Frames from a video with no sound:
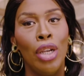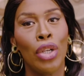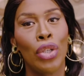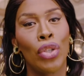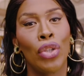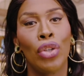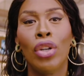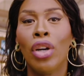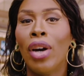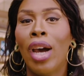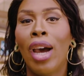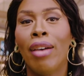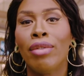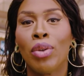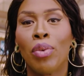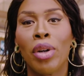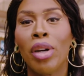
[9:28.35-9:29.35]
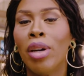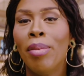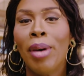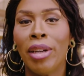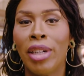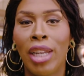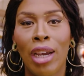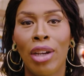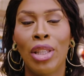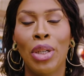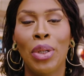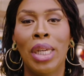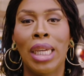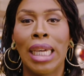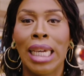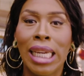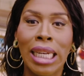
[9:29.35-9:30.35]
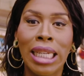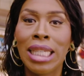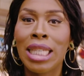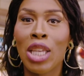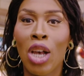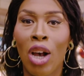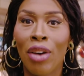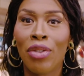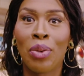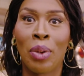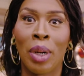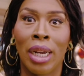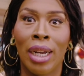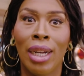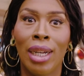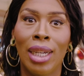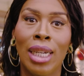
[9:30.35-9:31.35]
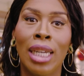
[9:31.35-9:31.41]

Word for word: so you don't have to worry about downloading any software.